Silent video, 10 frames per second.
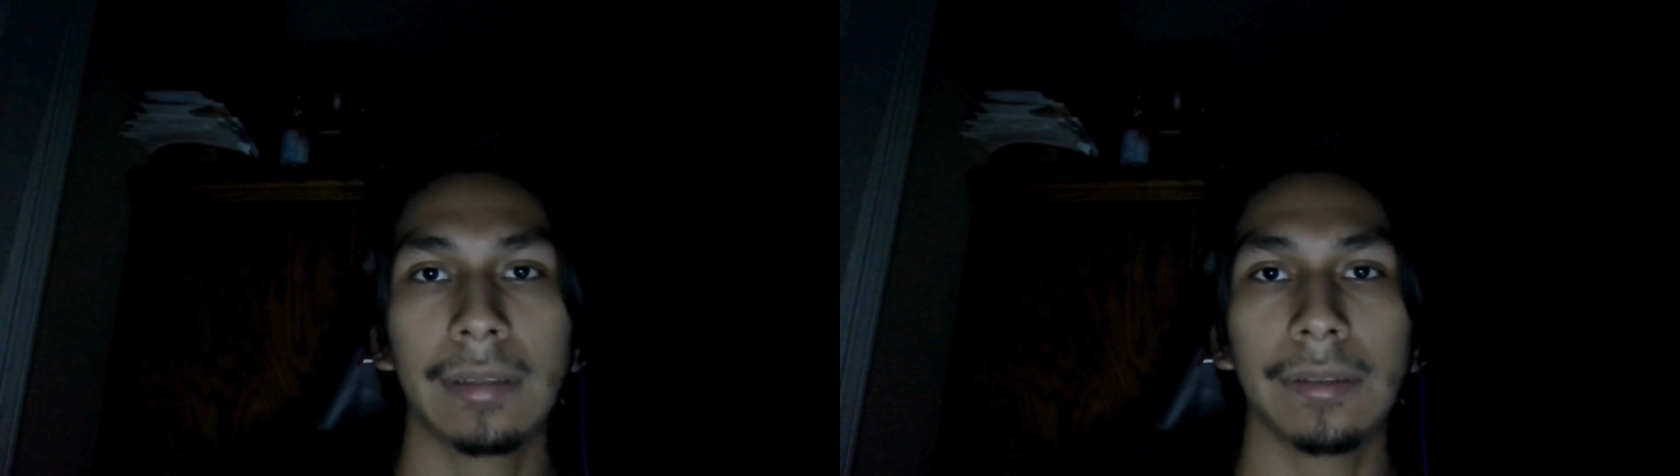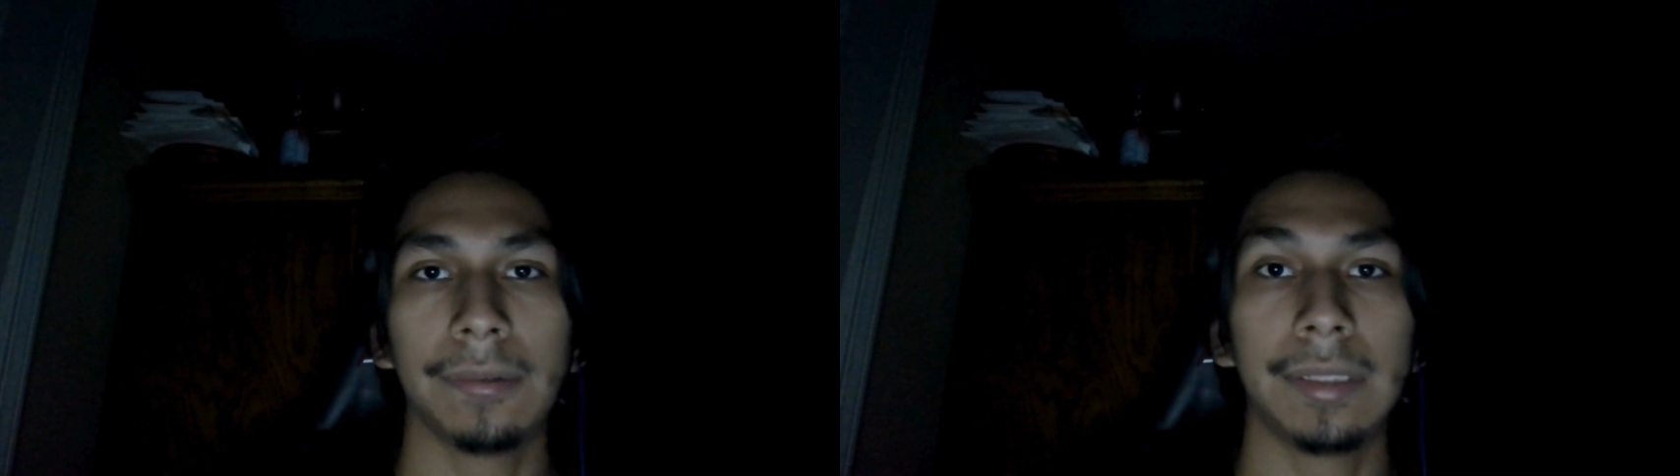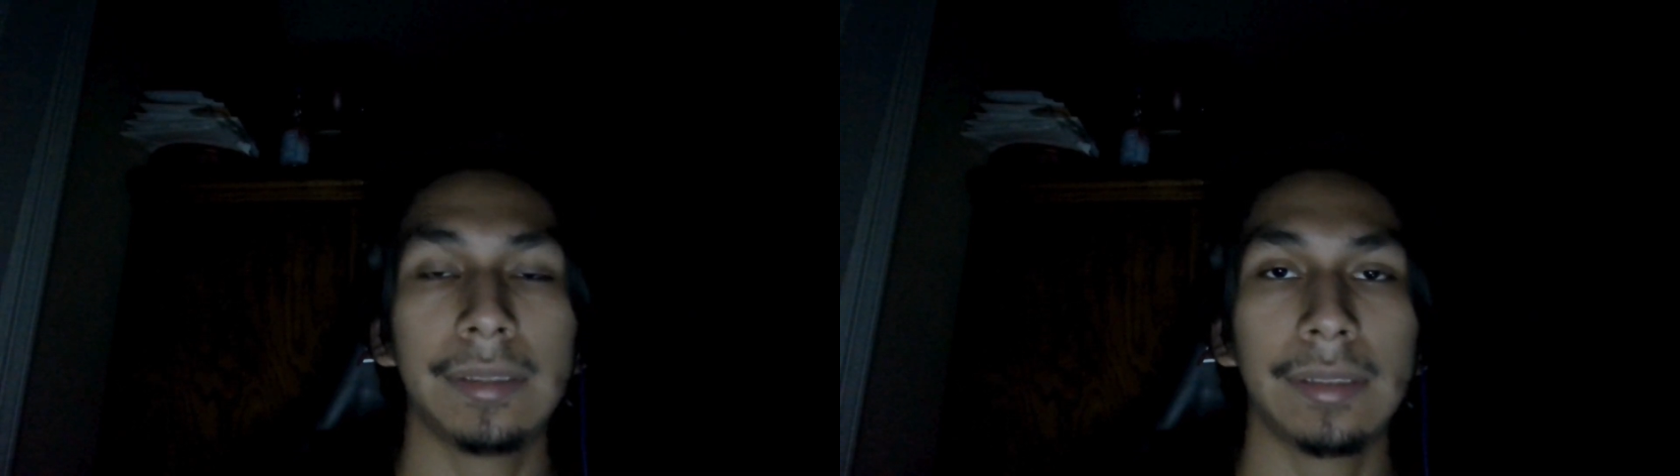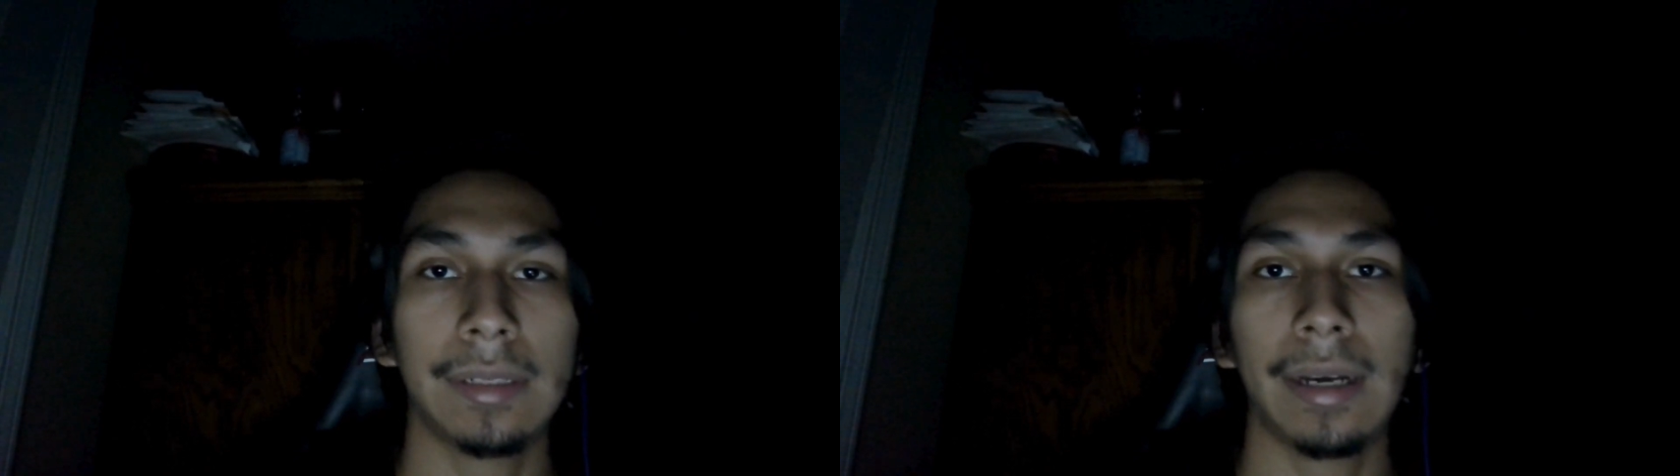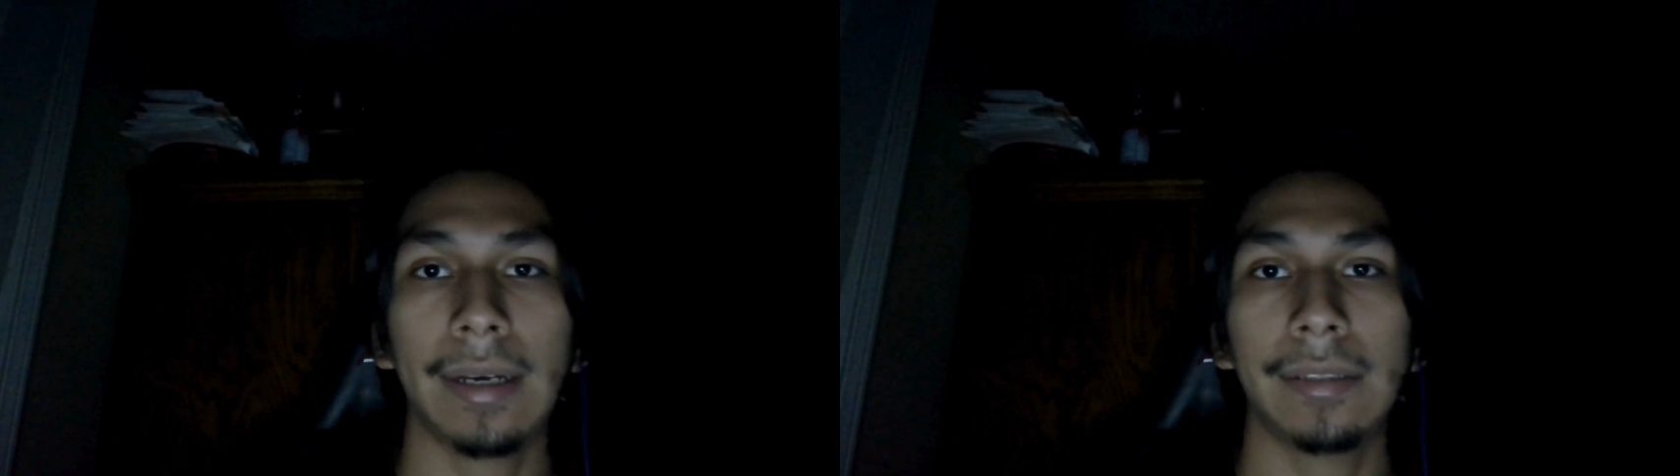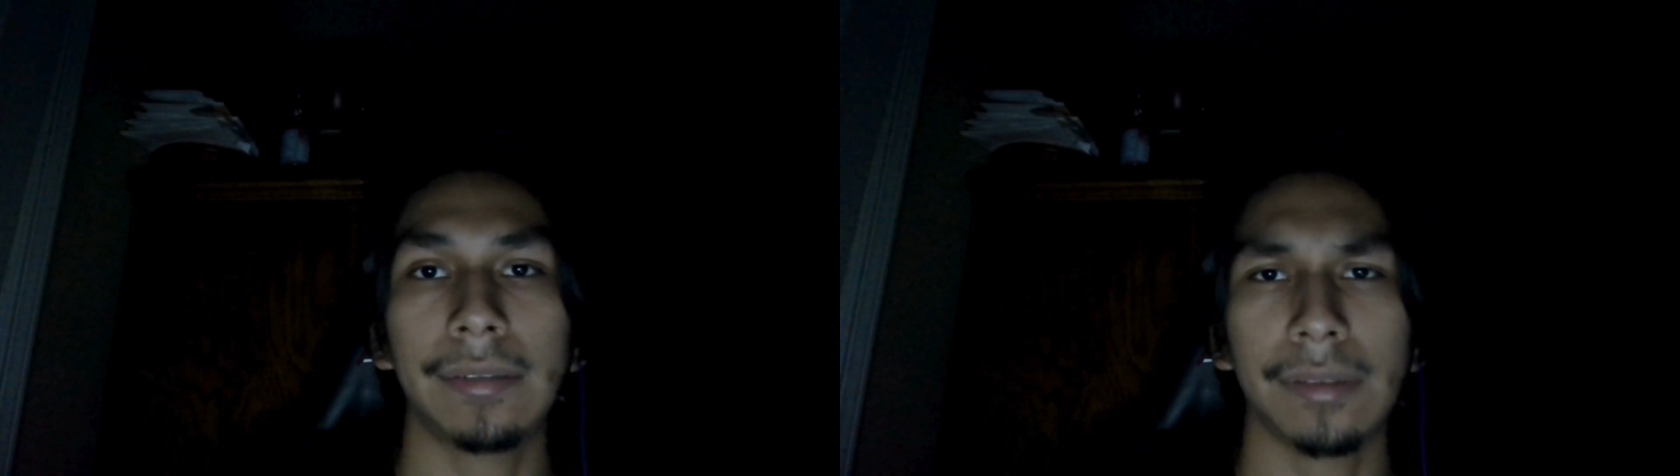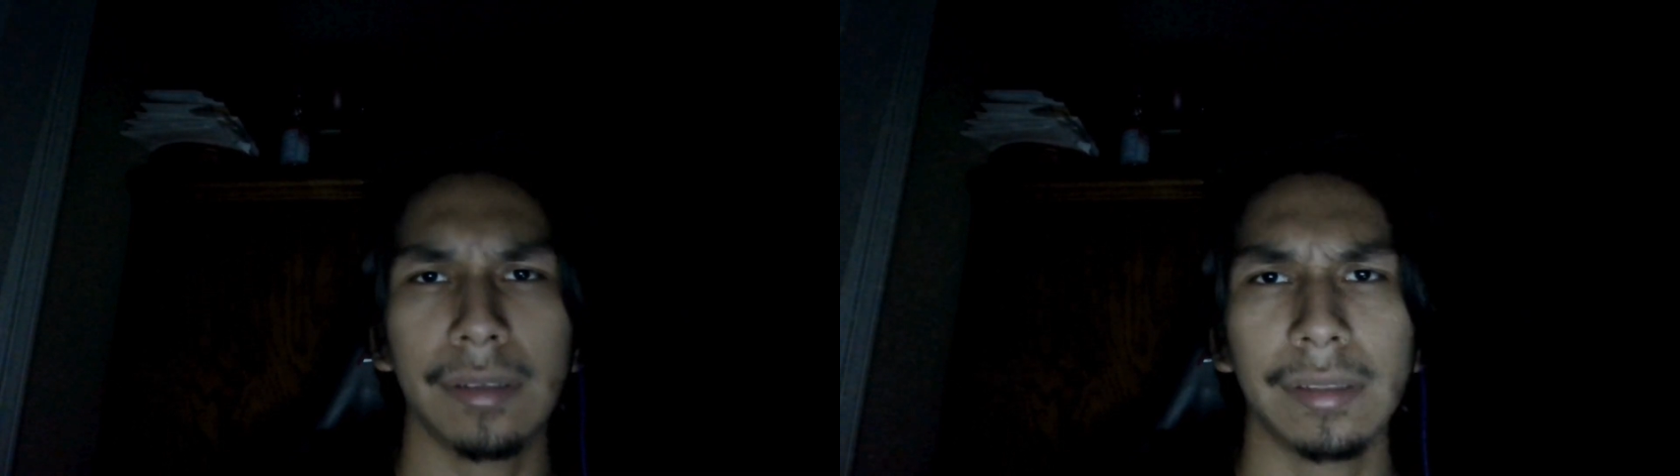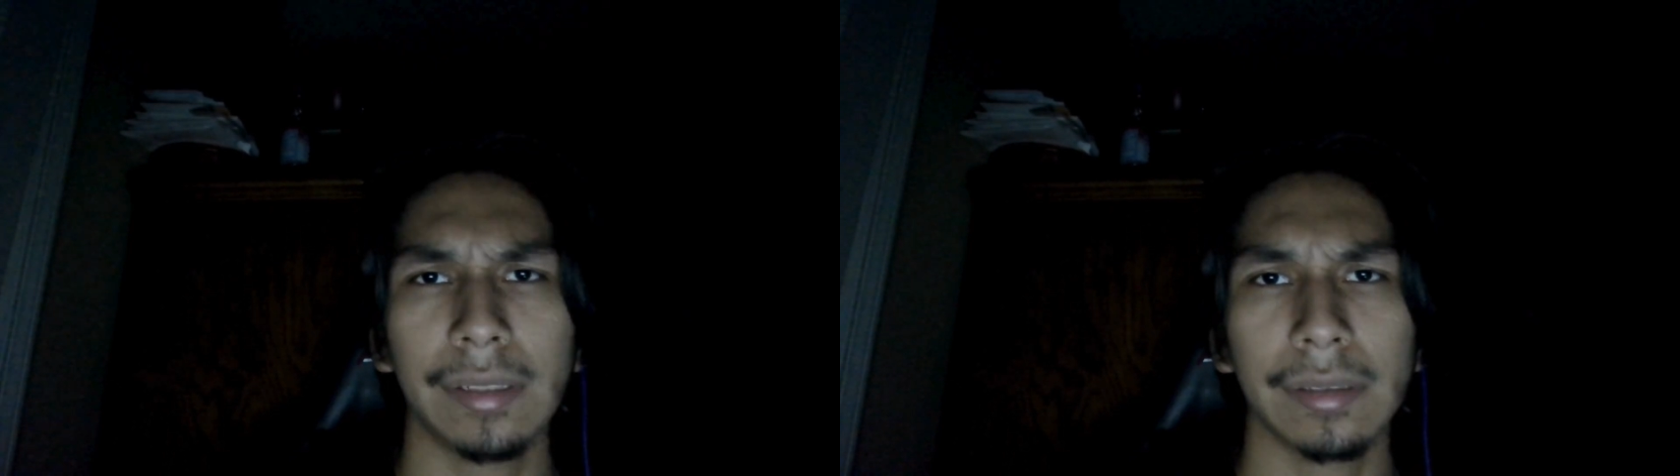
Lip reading: the reason I strongly